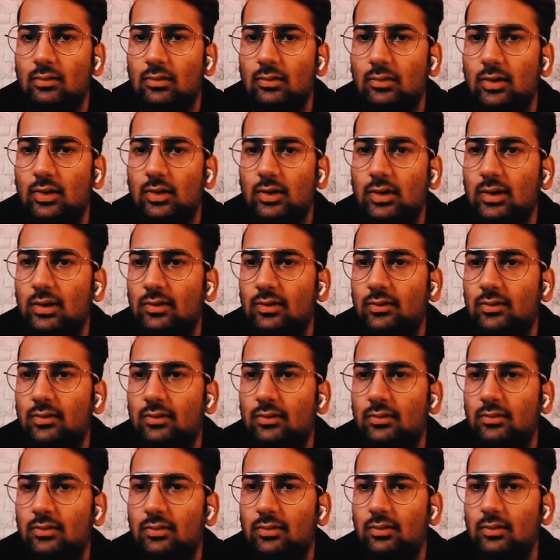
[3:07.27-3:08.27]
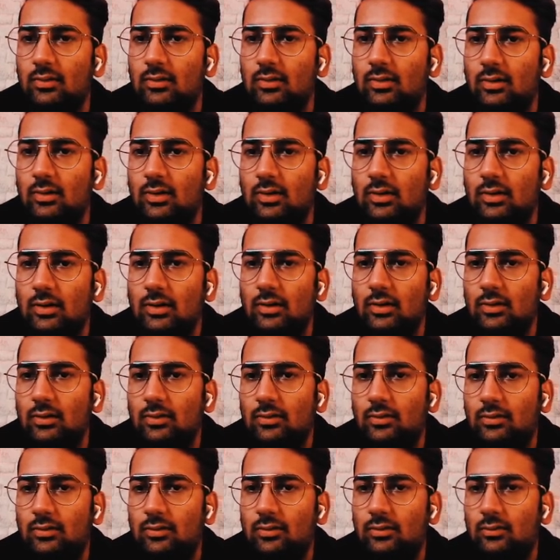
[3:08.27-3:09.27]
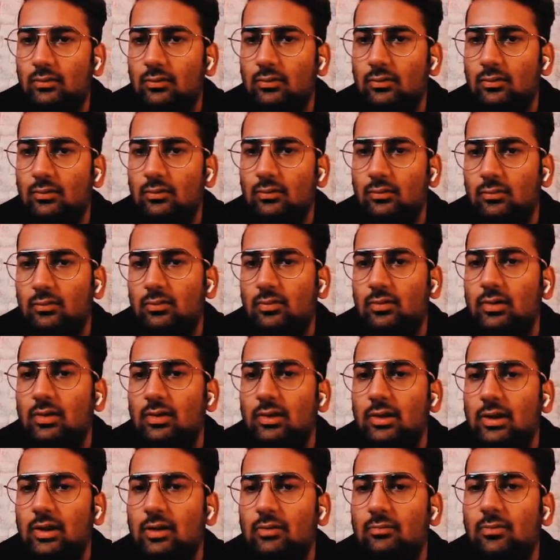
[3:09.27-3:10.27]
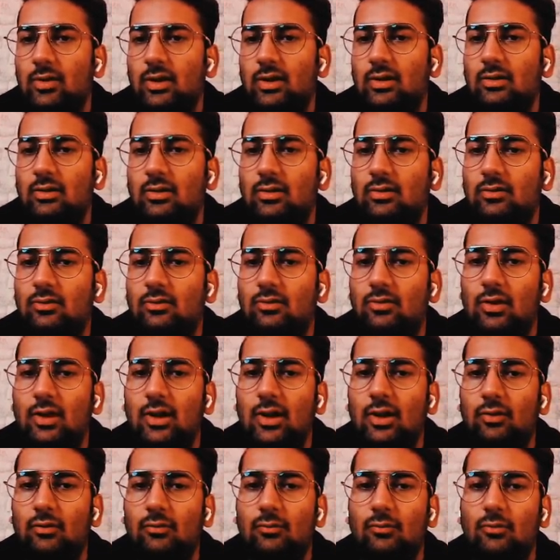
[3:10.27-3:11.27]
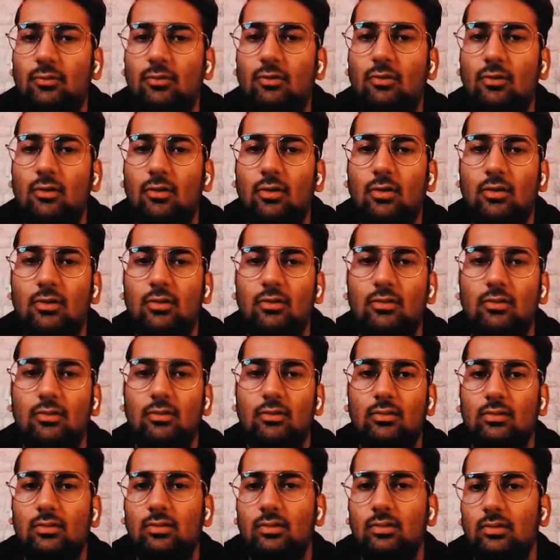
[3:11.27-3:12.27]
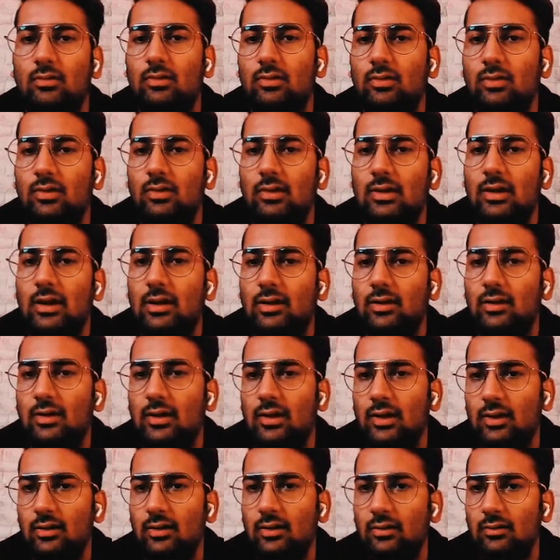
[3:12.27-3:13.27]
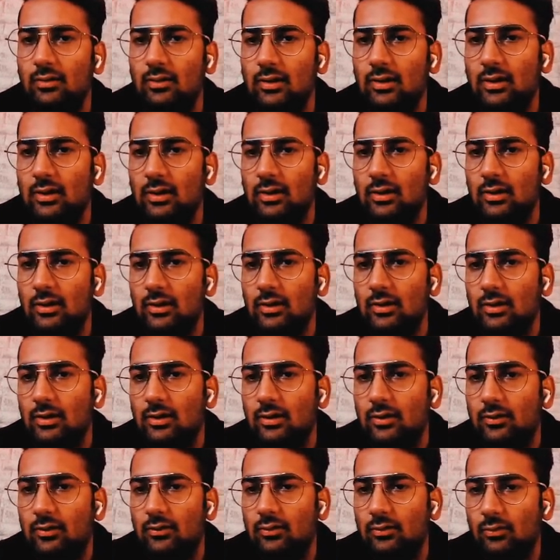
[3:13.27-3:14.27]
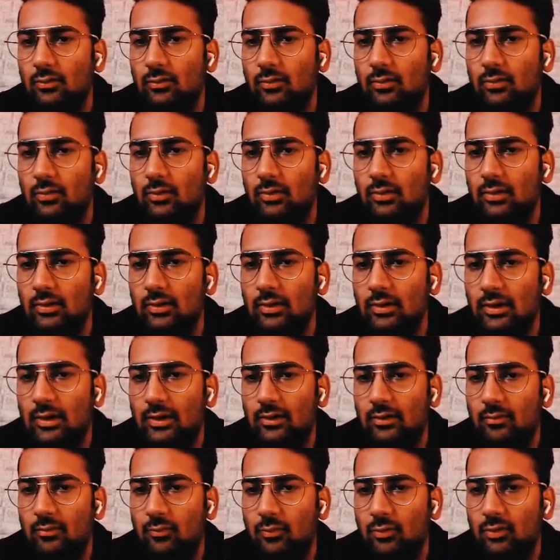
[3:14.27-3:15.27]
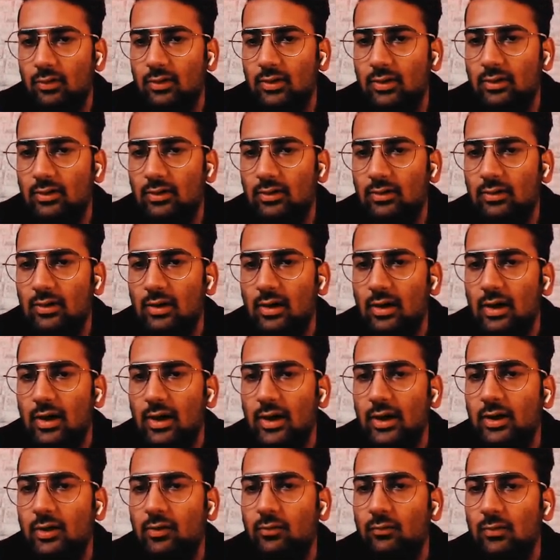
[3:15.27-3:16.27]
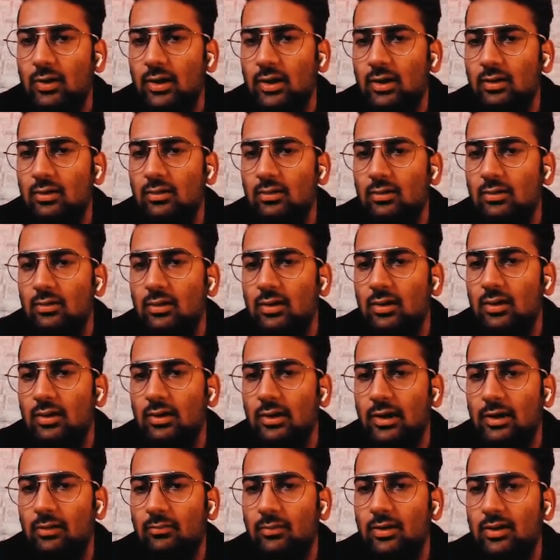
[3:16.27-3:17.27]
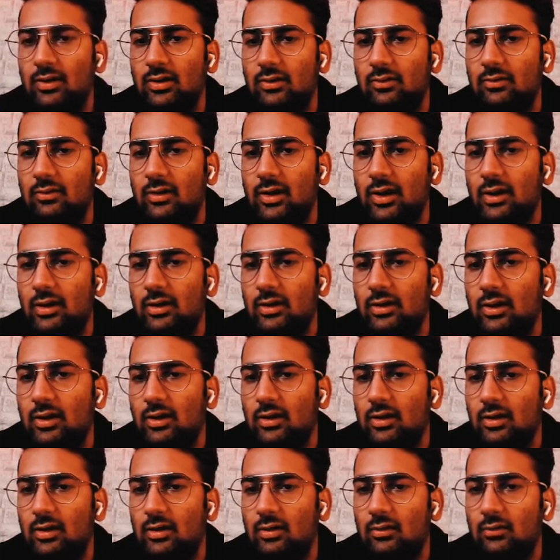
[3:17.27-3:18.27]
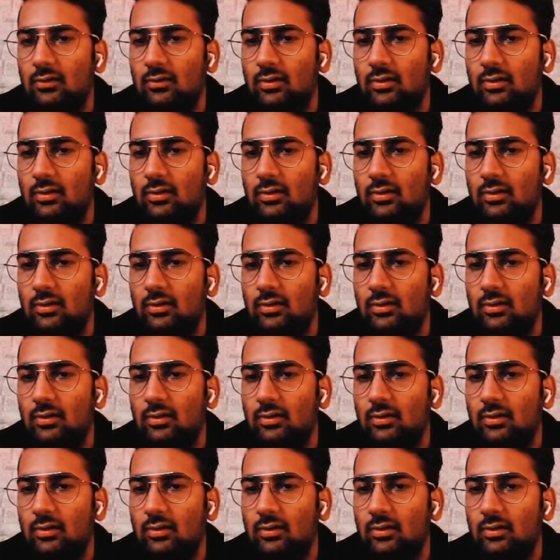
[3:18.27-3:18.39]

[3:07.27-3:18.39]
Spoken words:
Yes, so let me just try to draw that thing. So let's suppose this is the height 1. Let me just write here